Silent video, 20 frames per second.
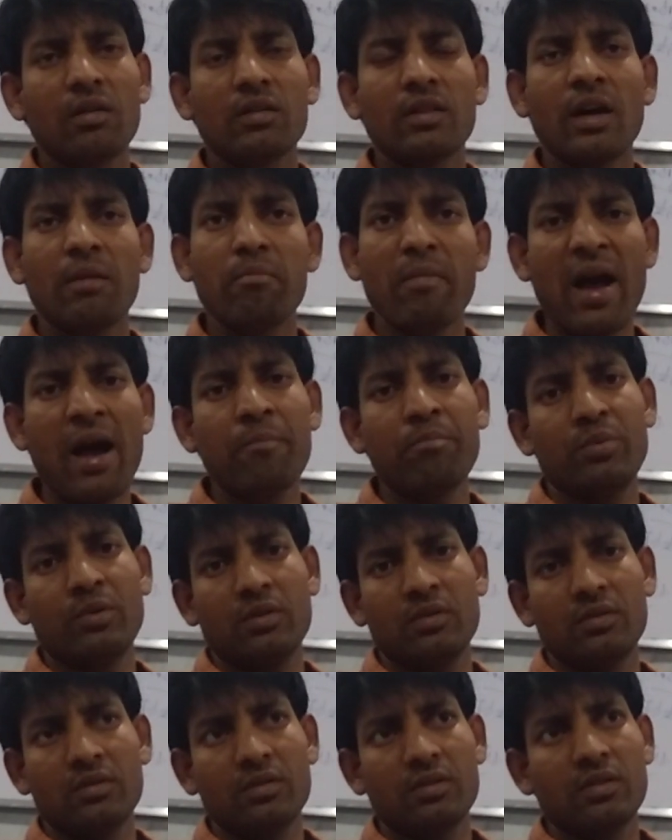the map
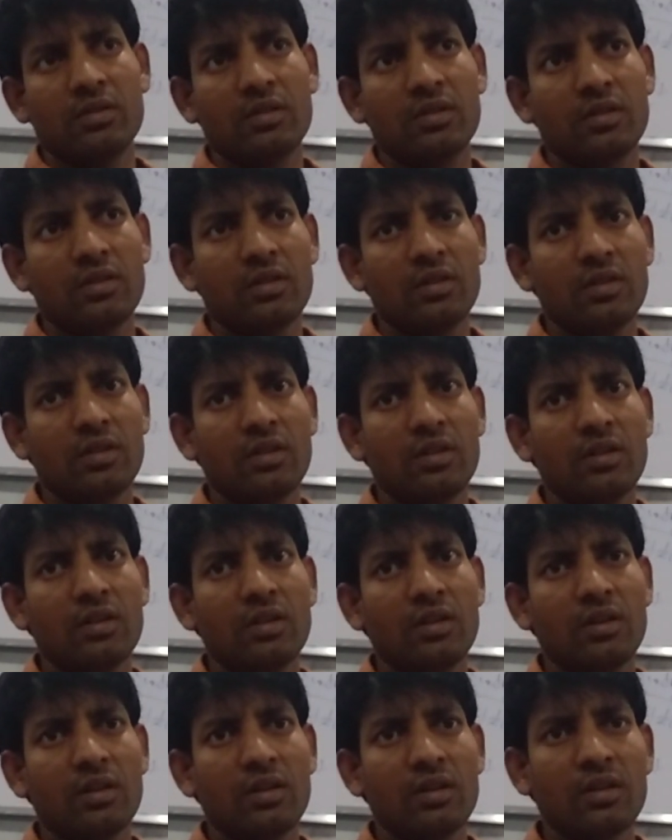
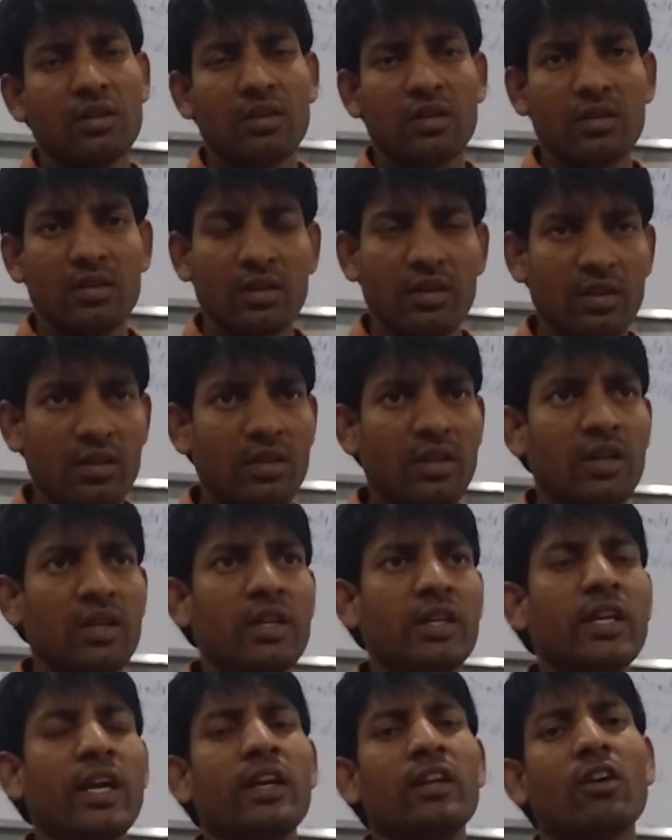the
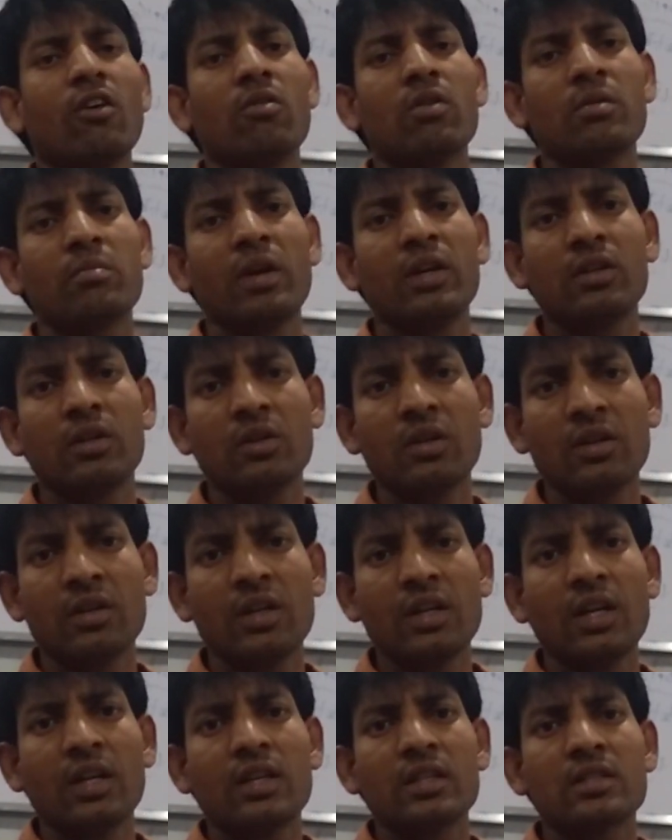Indian government
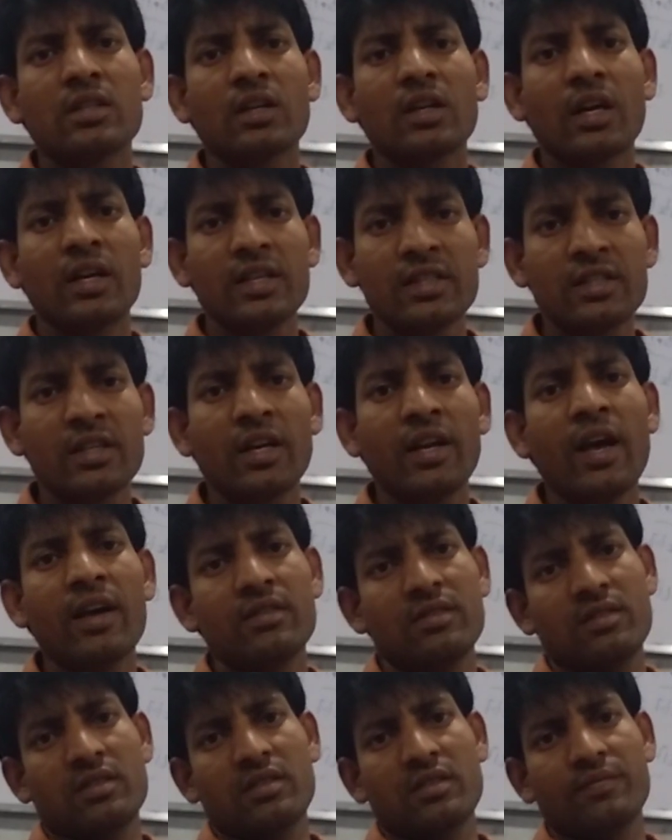is considered
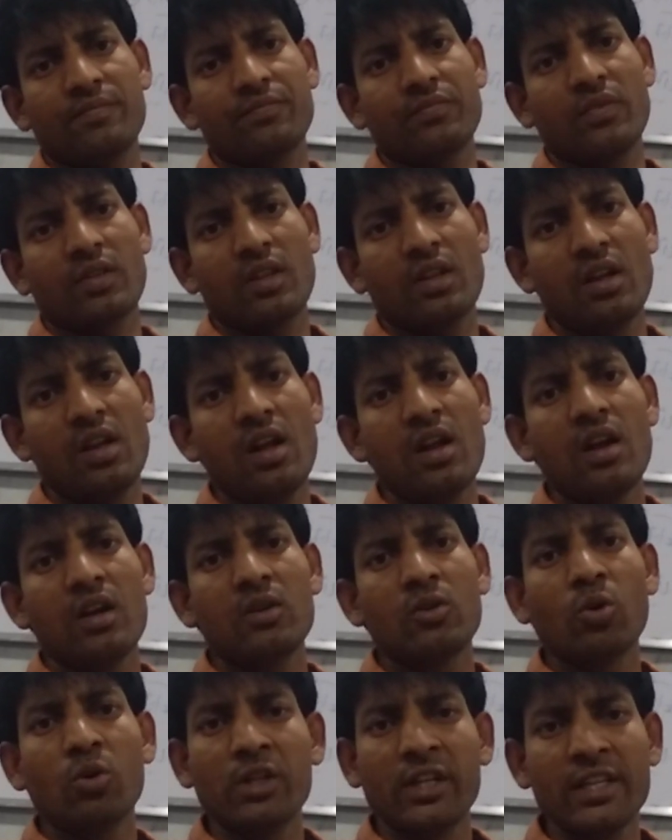as
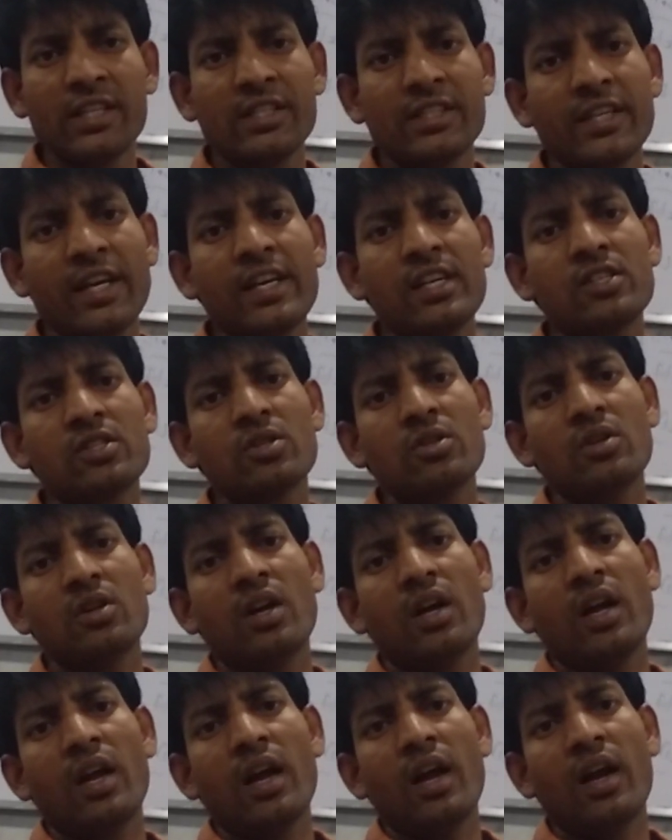20 states
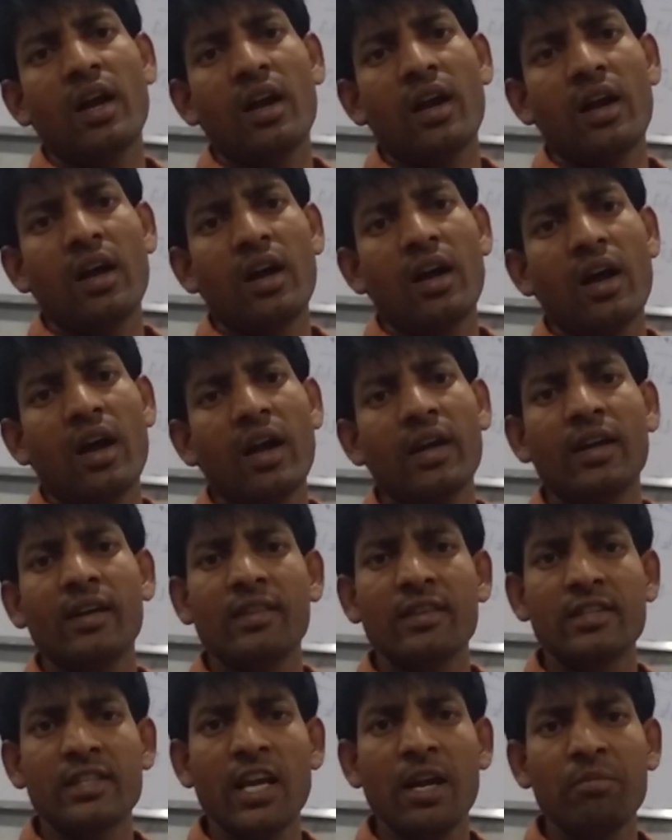and
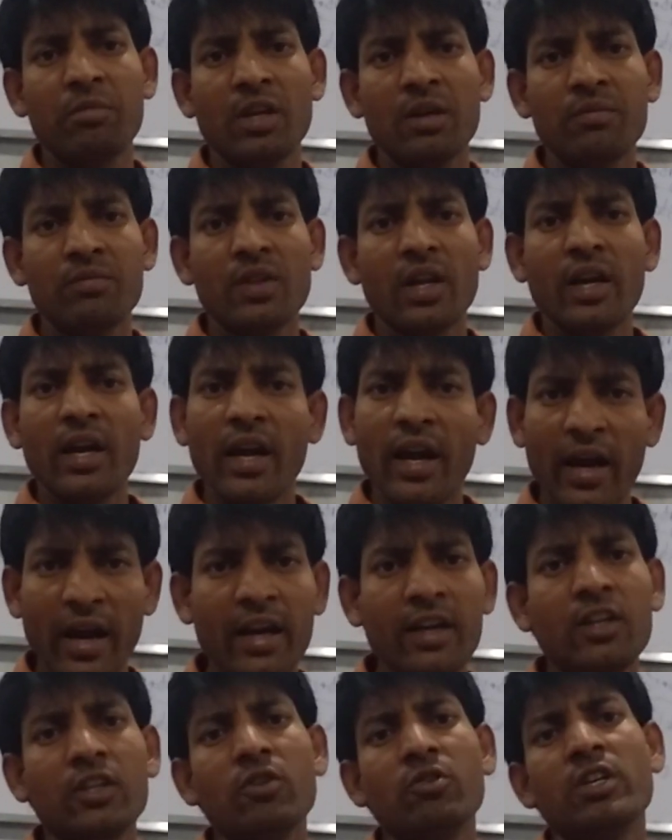at the same time
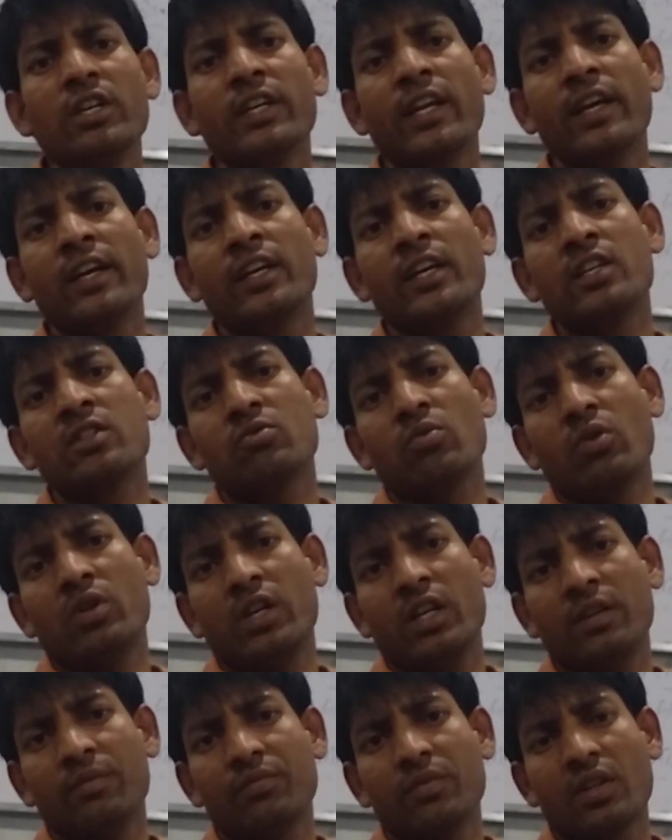8 union territories
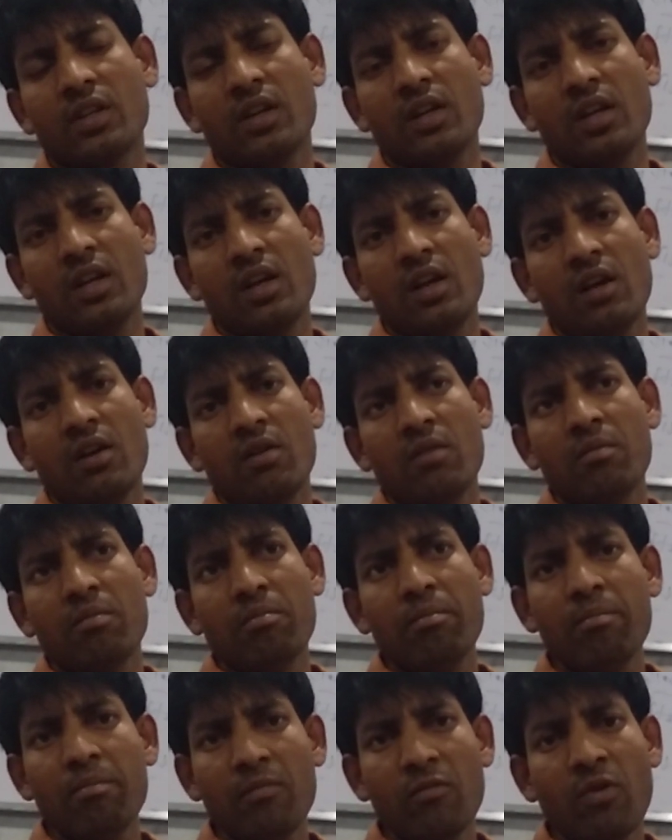only.
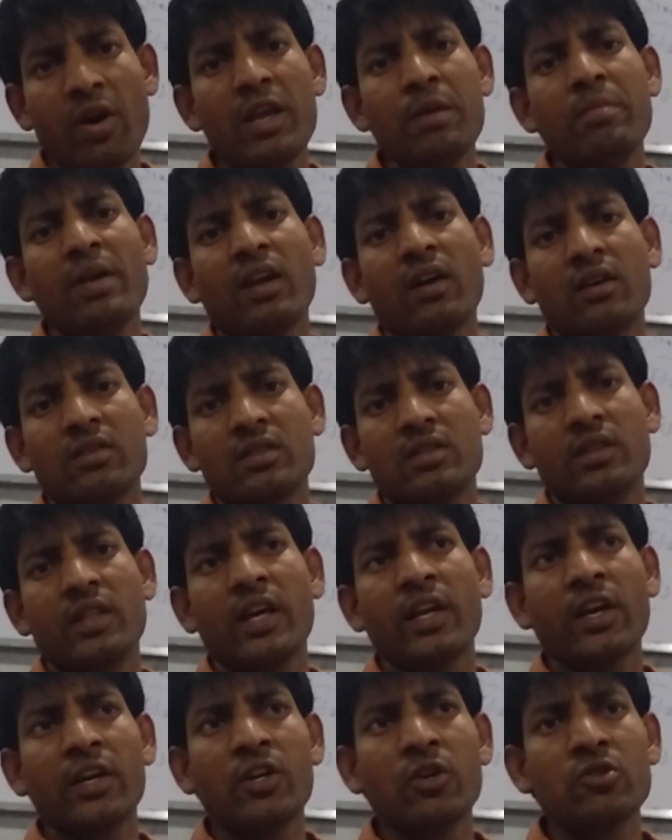Why? Because
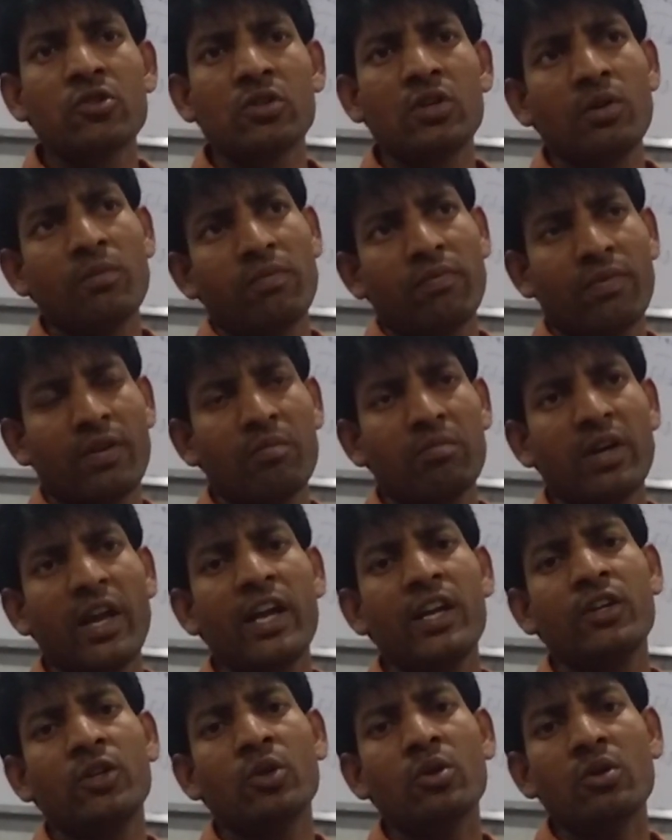they reduced it from
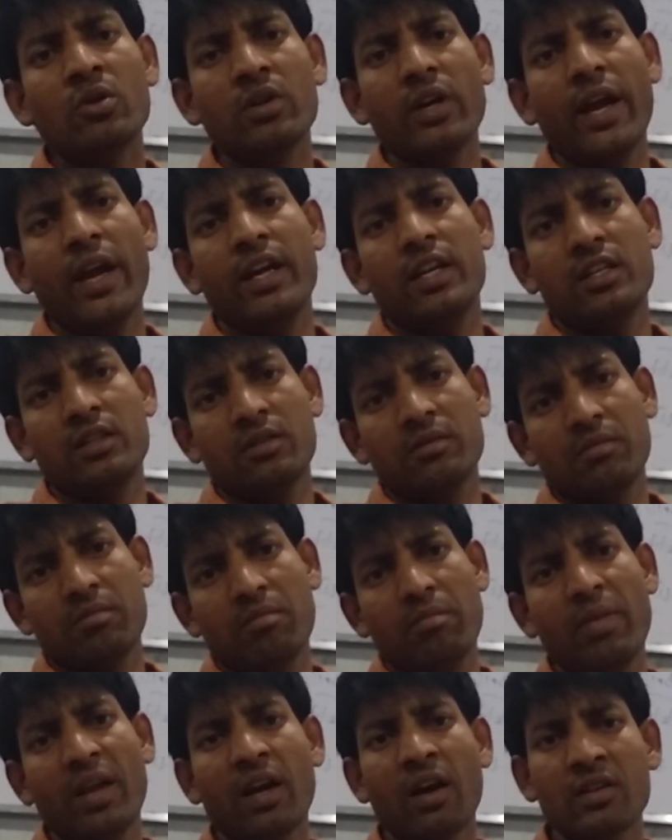9 to
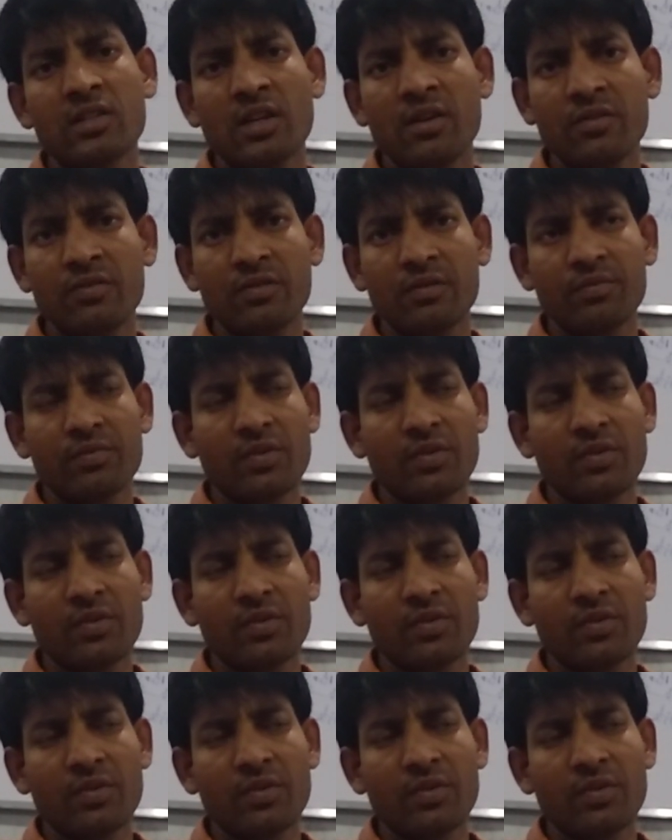8 because of